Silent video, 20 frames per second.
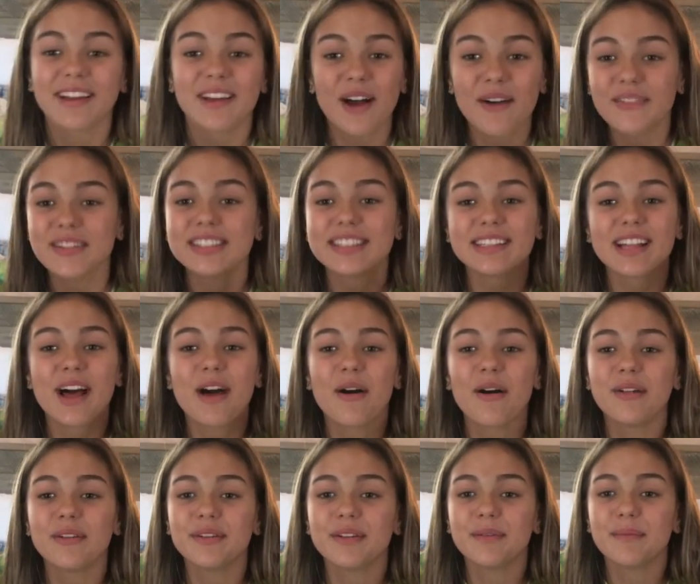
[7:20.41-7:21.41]
Comment
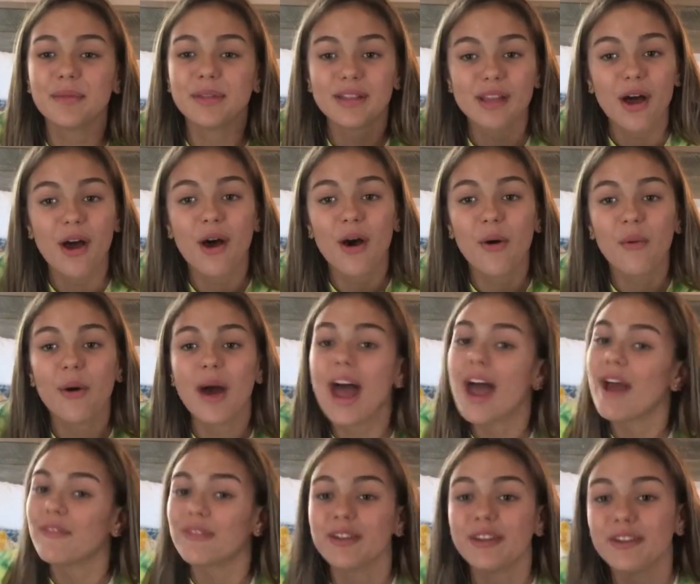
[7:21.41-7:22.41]
down below
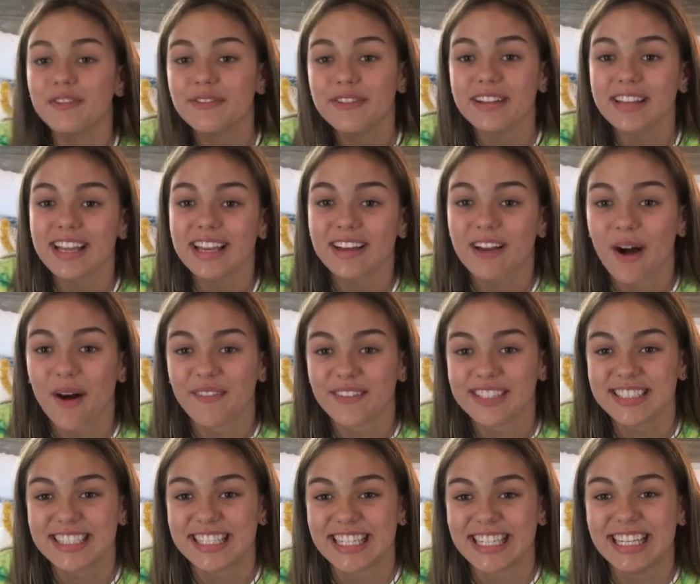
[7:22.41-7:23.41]
whatever you feel like
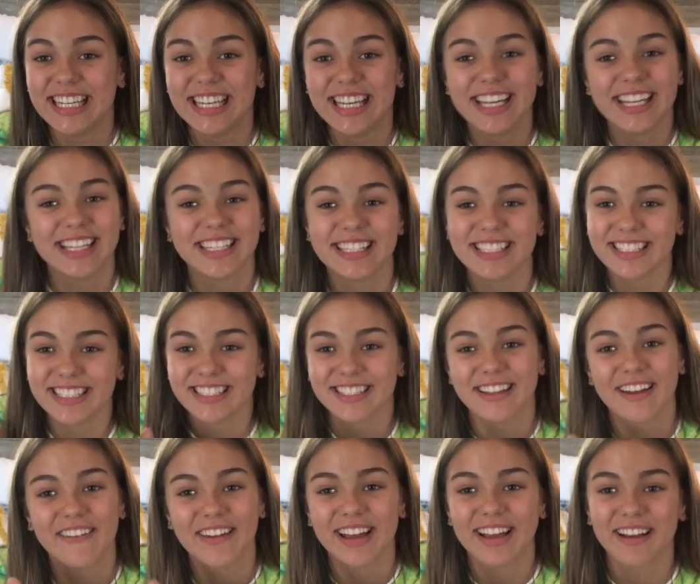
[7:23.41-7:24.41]
commenting.
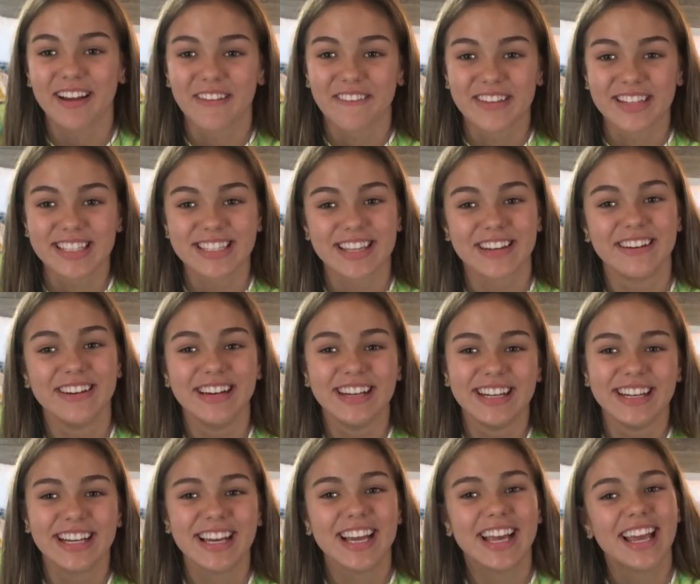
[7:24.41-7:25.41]
No hate comments though.
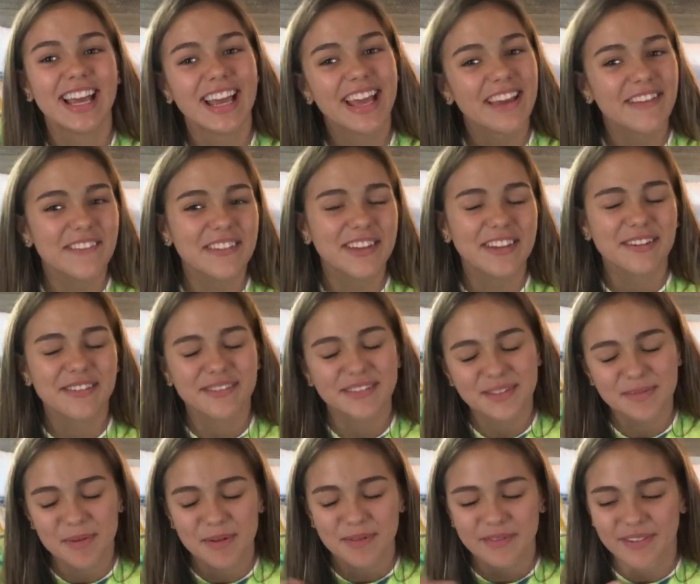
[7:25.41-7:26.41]
If you do,
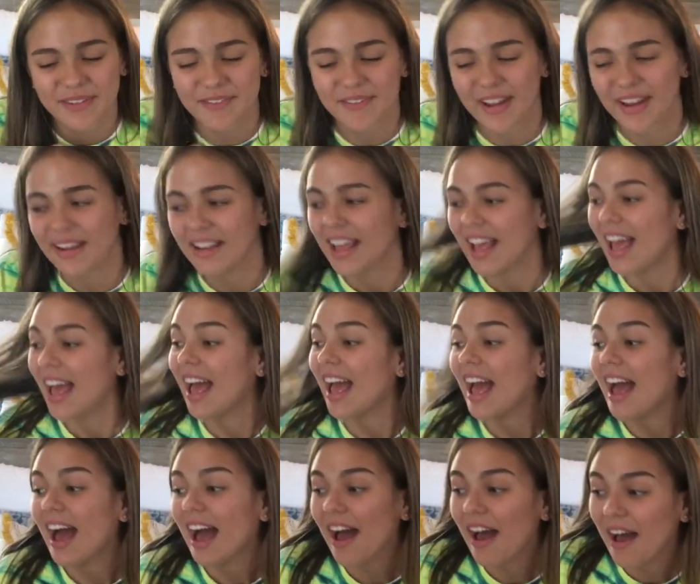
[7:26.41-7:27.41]
it's perfectly
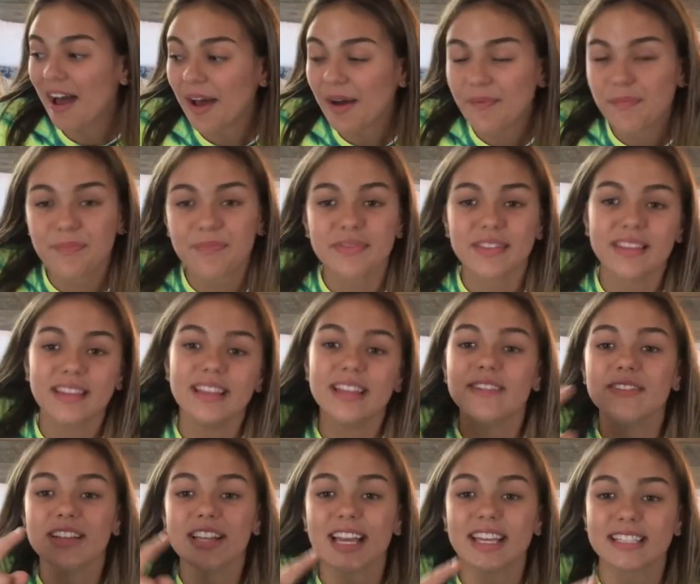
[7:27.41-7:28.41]
fine.
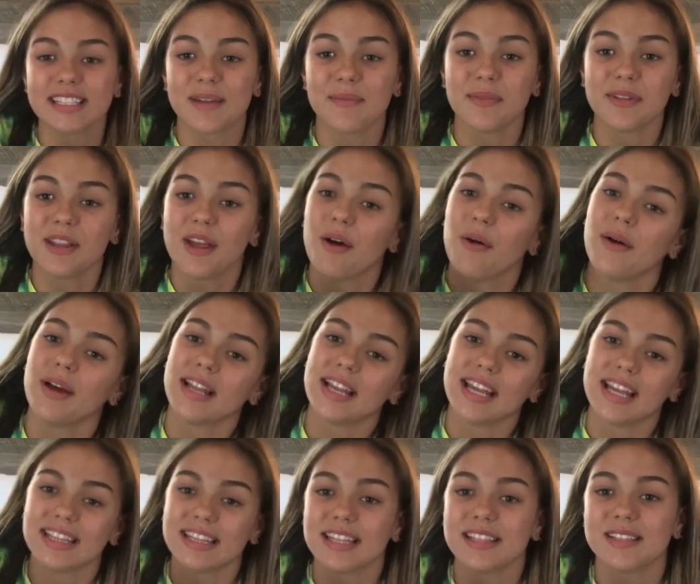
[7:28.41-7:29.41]
Leave a like down below and
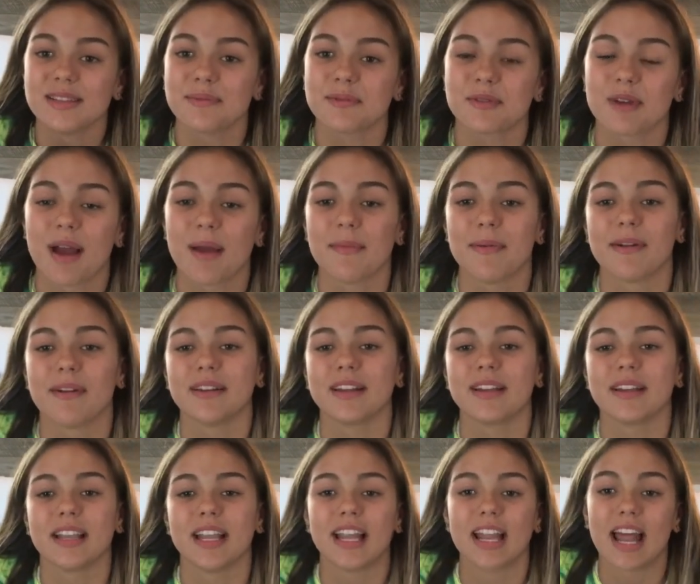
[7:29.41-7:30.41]
hit that subscribe
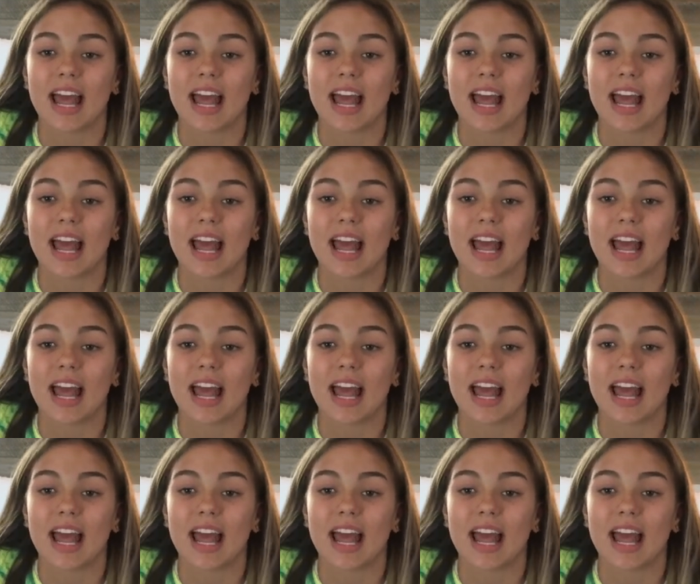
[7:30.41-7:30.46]
button.